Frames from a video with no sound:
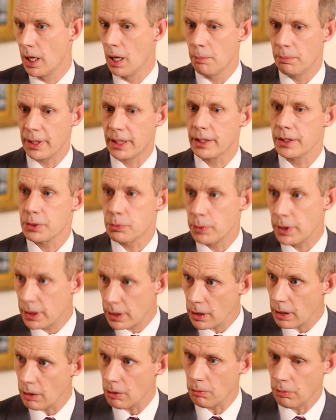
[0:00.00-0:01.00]
Because we
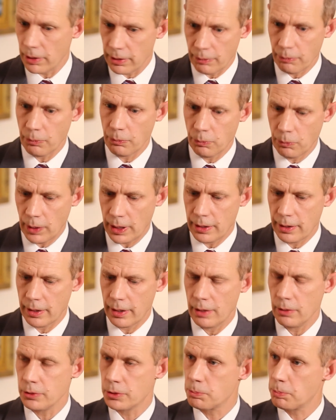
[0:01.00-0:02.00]
know when
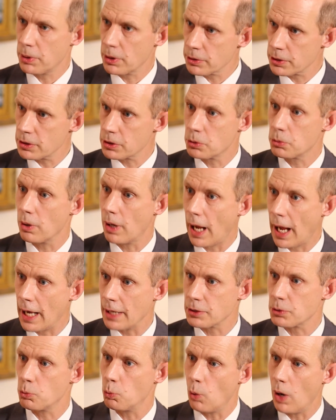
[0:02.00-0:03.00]
those persons who are
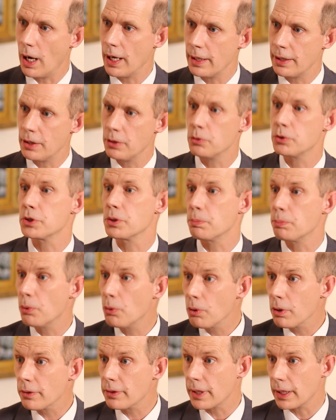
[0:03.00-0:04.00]
asked, why do you
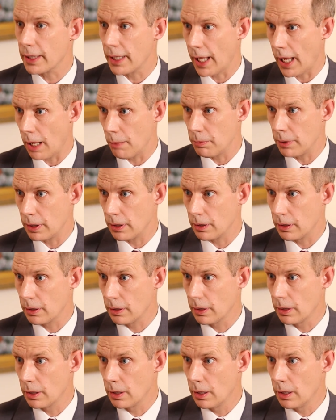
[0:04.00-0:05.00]
support the cabinet,
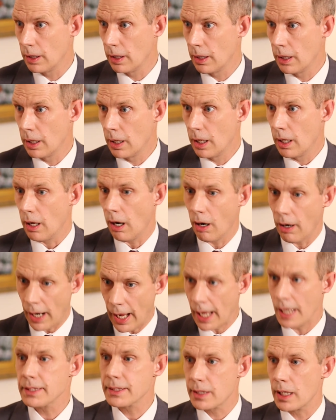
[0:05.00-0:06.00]
are
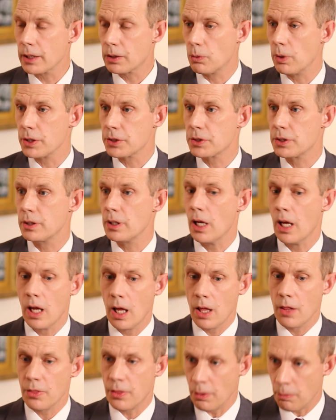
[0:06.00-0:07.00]
asked that question,
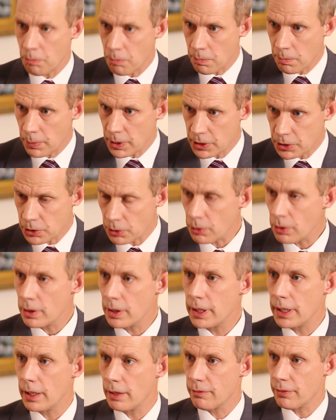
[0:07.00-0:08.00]
the
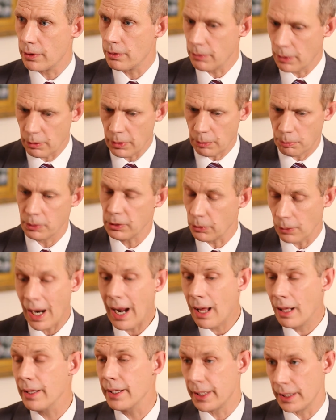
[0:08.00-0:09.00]
majority of the
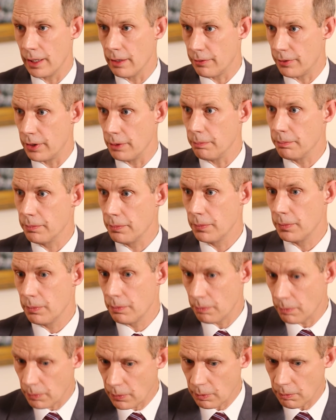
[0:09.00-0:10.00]
plurality of them,
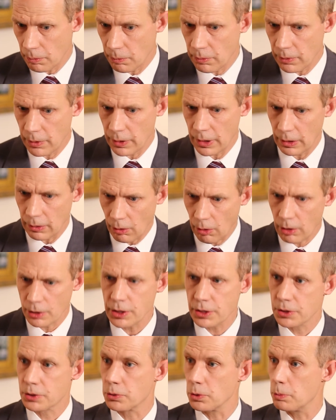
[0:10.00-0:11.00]
the
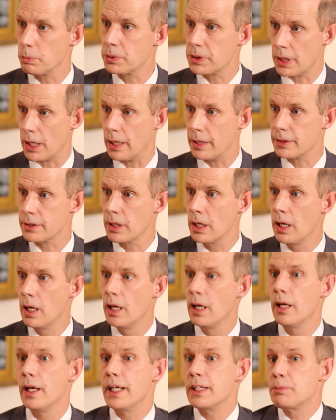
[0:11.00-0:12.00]
largest group says,
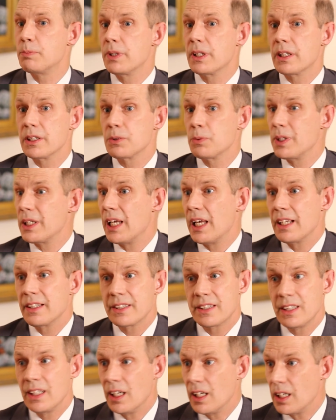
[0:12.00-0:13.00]
it's because we can't see